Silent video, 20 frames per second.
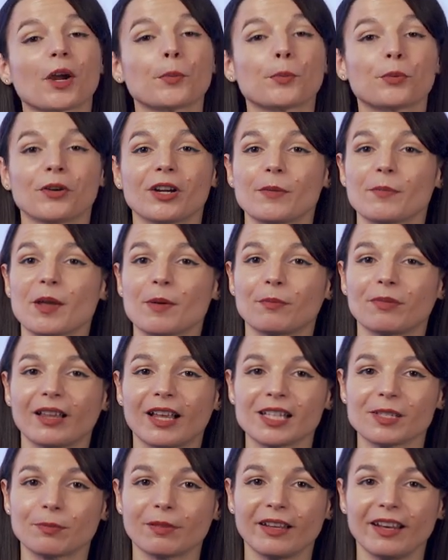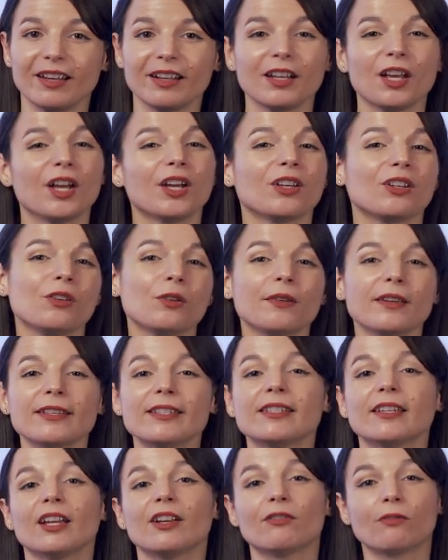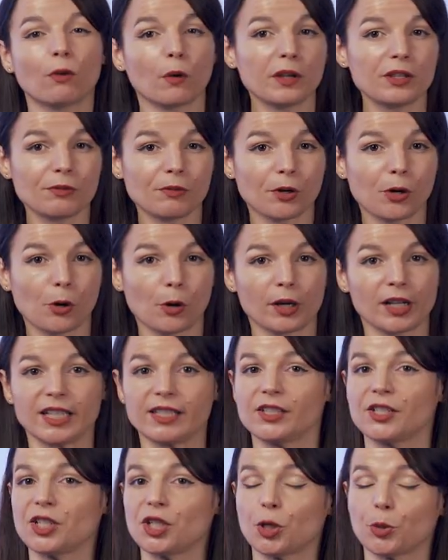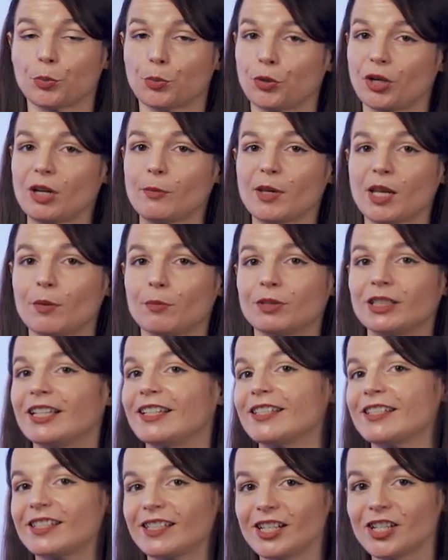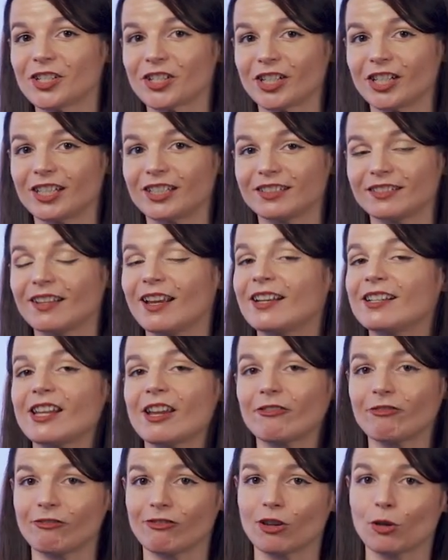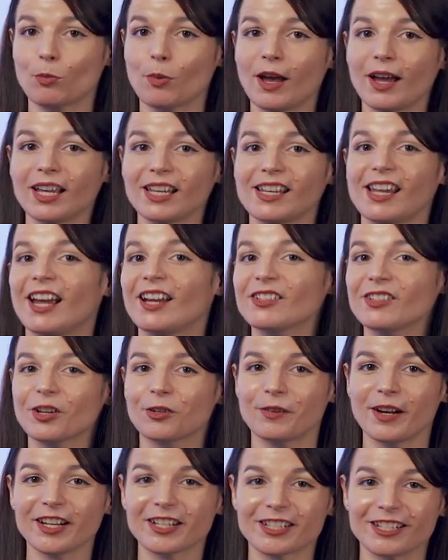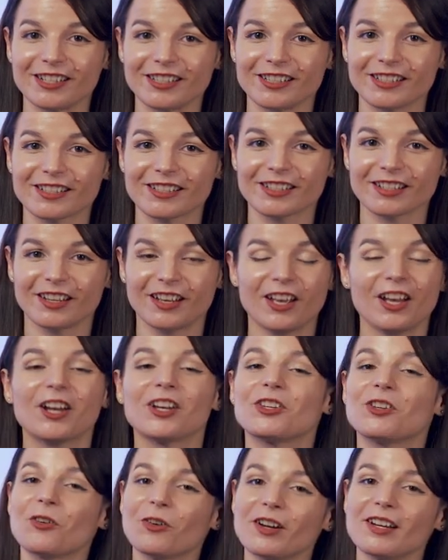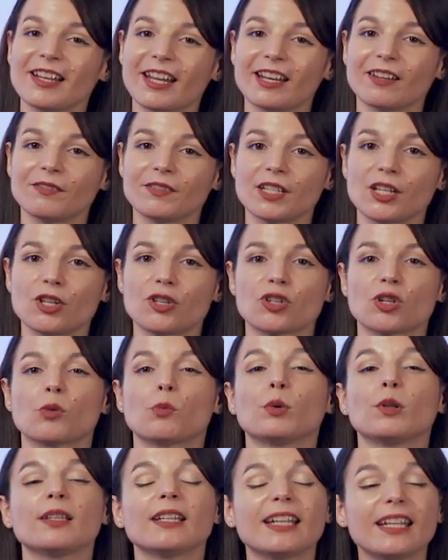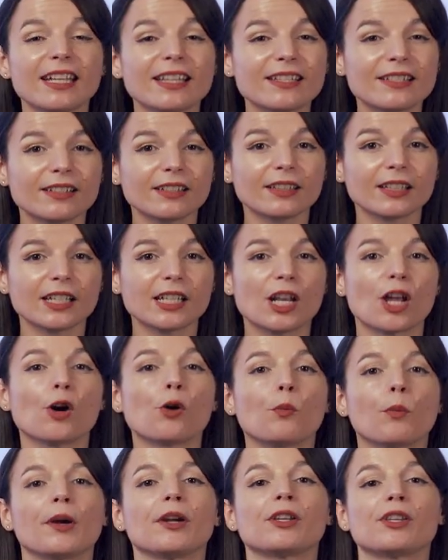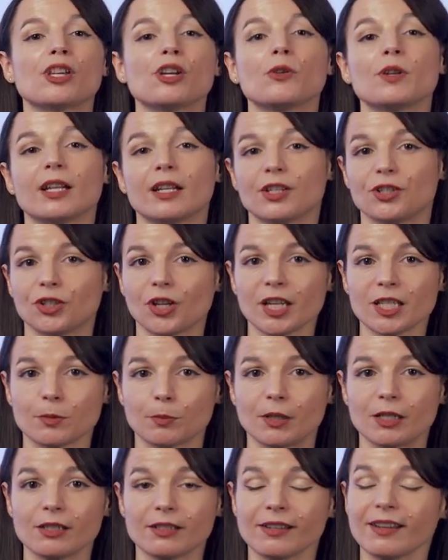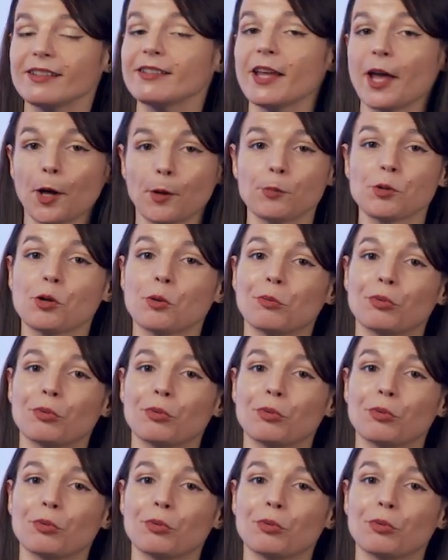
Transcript: our Premium Plus plan, you can send voice recordings to your Premium Plus teacher and get feedback and corrections. Your native teacher will instantly know where you need adjustment and help you